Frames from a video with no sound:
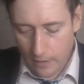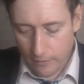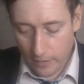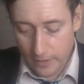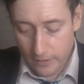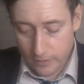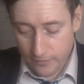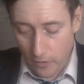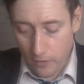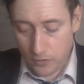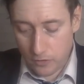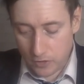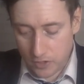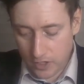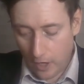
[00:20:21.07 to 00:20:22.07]
and there's
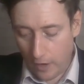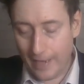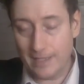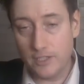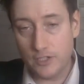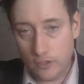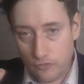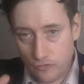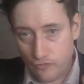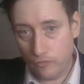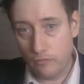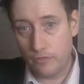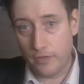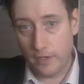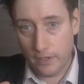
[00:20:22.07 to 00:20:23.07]
focus on science and
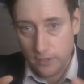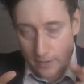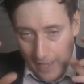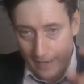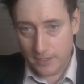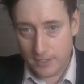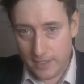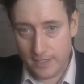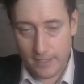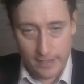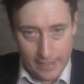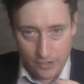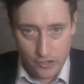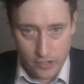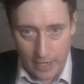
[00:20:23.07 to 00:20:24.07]
truth and analysis in
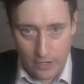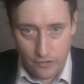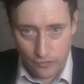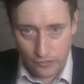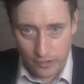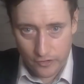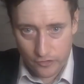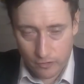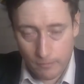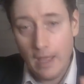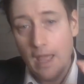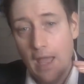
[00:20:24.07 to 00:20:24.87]
the education system,